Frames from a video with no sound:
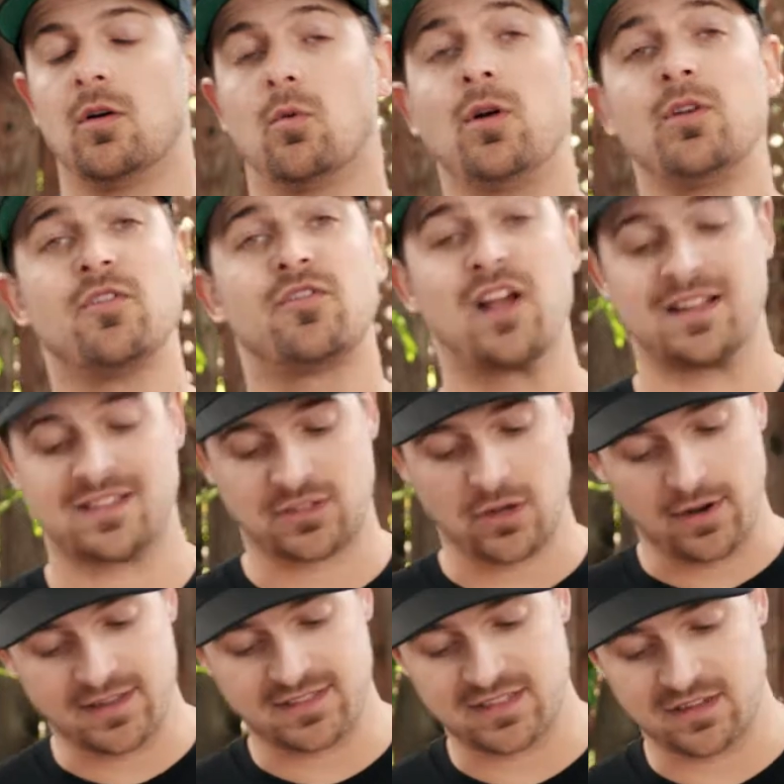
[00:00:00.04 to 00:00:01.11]
When you've got
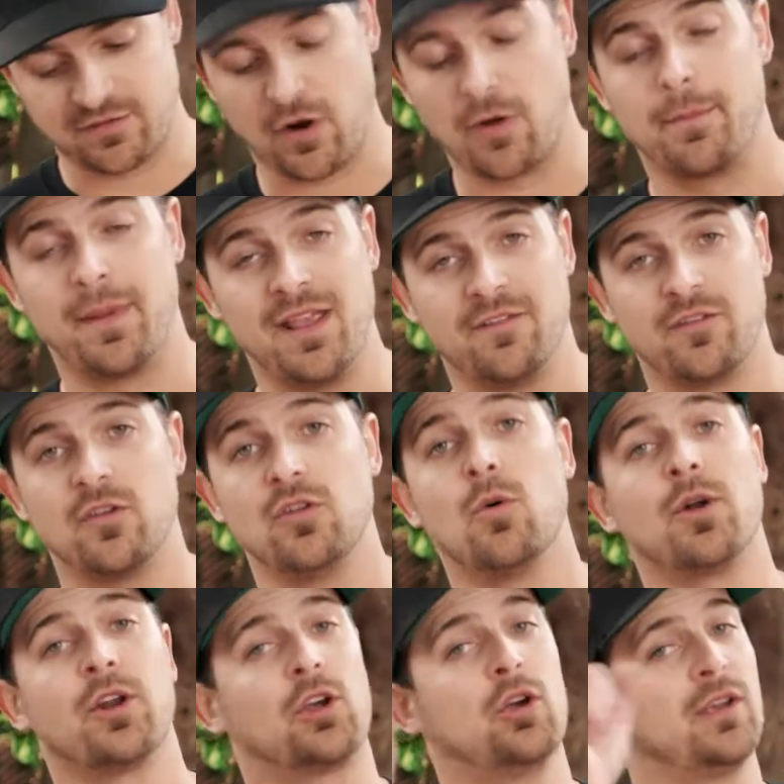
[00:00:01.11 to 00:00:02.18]
sterling silver beef, you
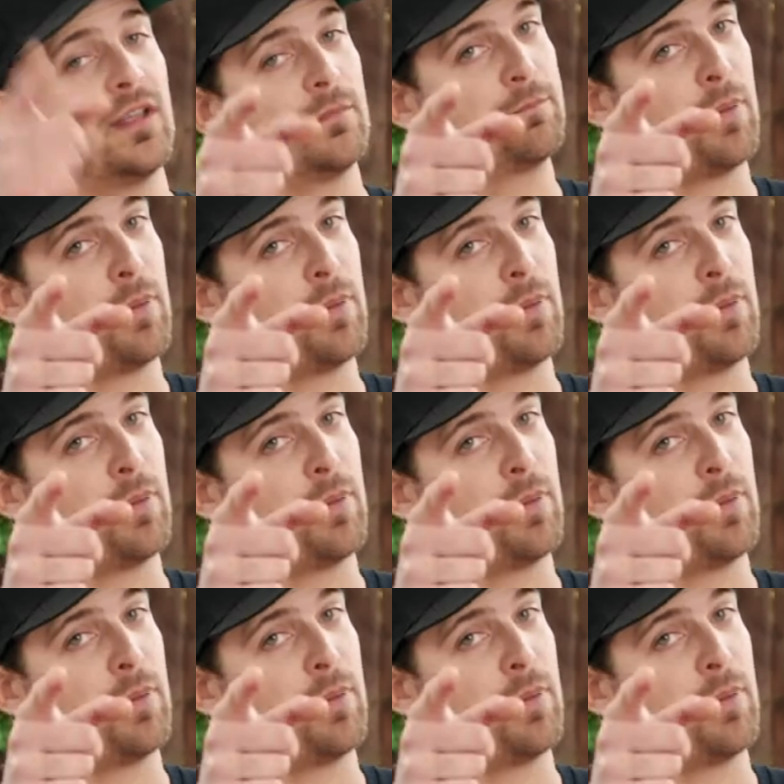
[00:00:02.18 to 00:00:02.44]
want to cook it